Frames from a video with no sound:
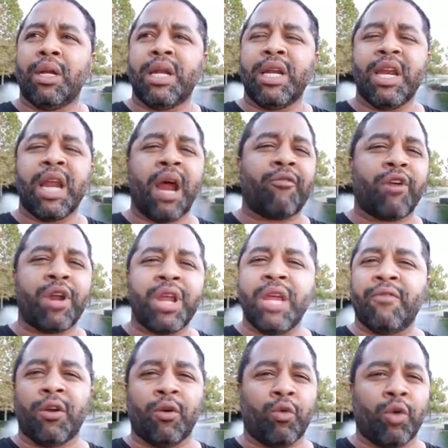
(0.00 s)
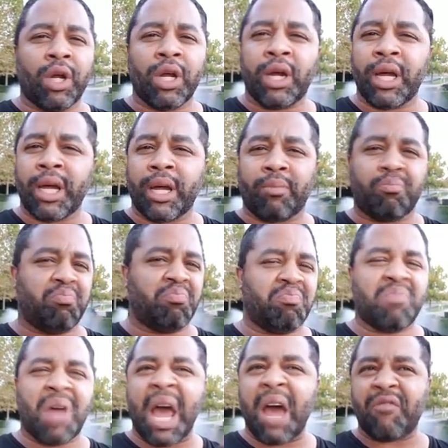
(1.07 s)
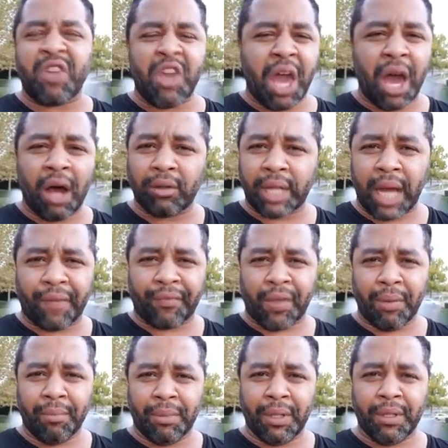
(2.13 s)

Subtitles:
Never even really have yelled at them.